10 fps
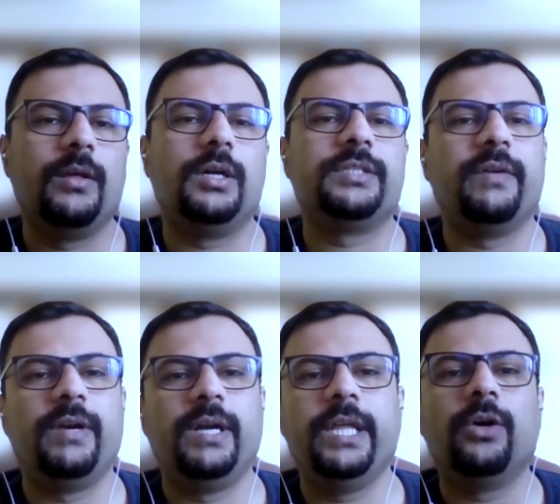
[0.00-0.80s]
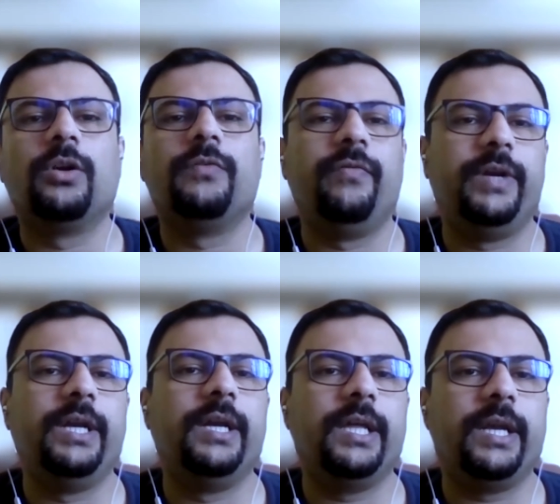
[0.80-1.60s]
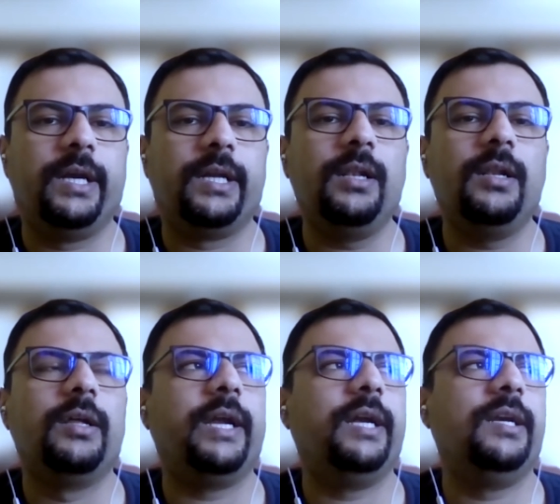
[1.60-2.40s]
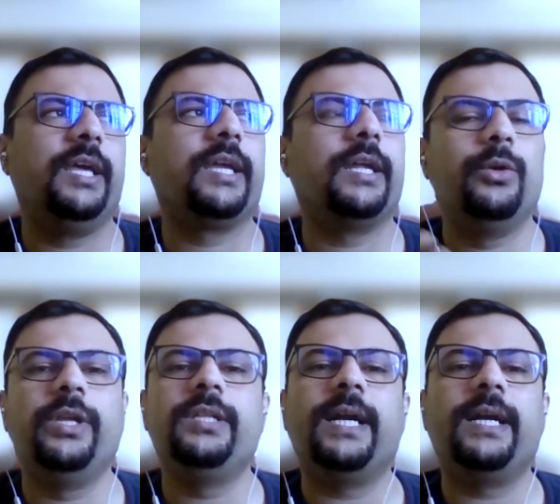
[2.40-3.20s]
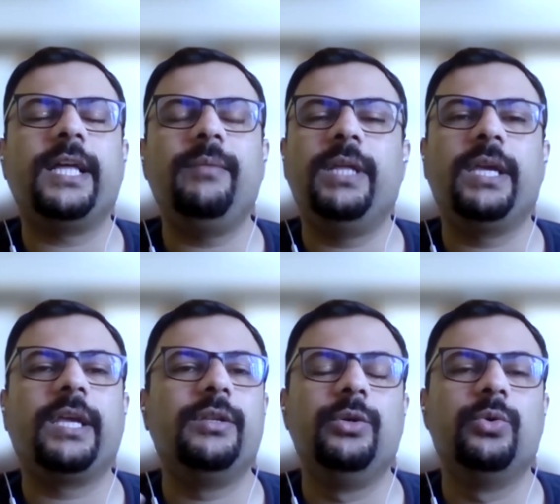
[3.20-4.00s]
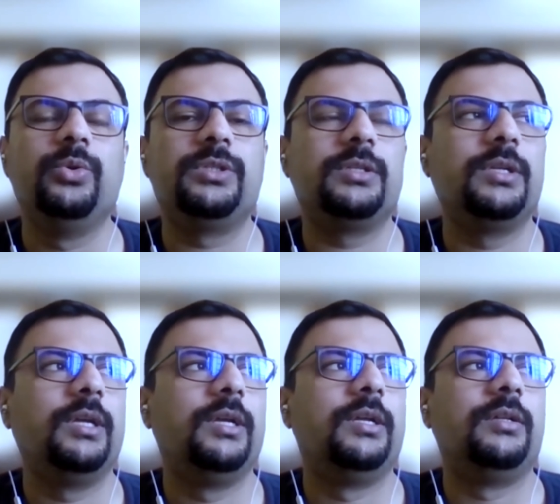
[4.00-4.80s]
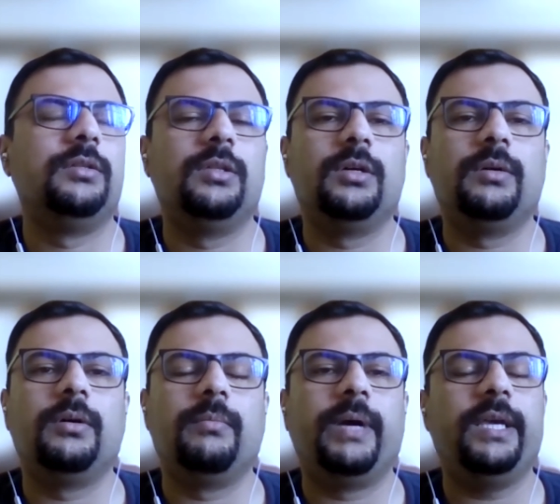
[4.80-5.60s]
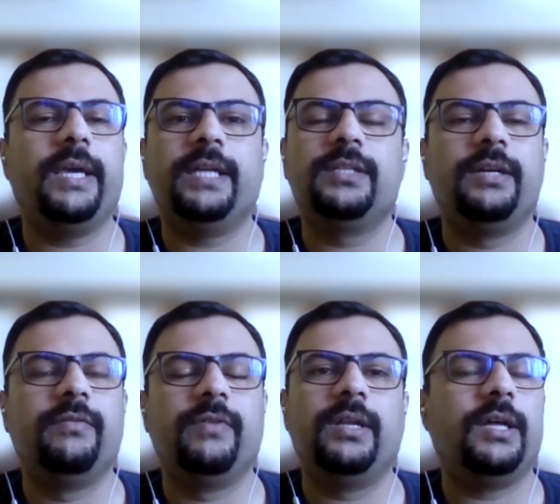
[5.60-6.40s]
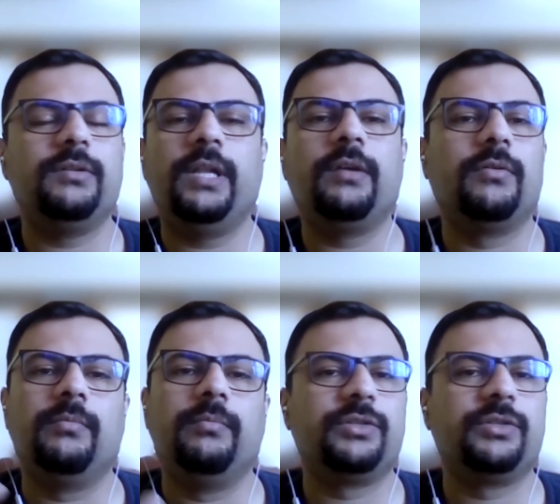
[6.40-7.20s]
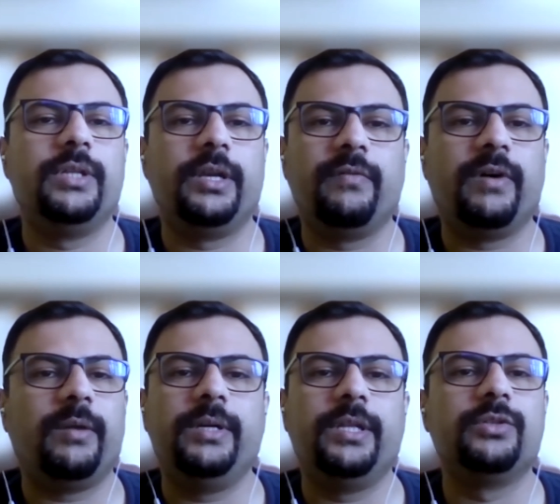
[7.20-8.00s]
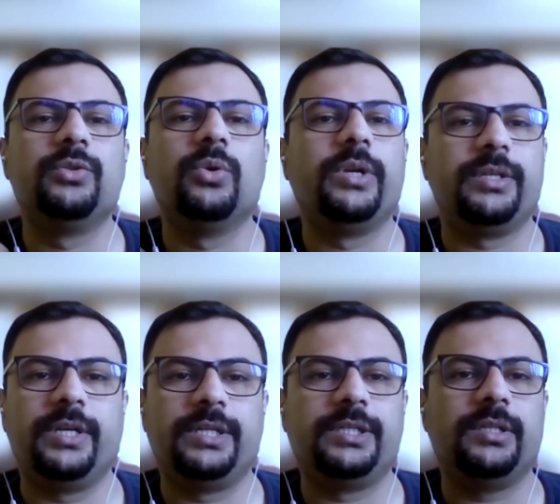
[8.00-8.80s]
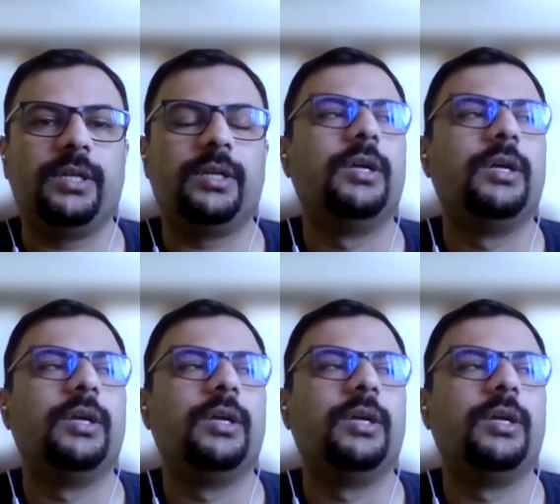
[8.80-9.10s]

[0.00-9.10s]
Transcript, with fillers: a seven-day or a fifteen-day rental, and they can, during that time they can use the bike as and when, like based on their requirement. There is no restriction there,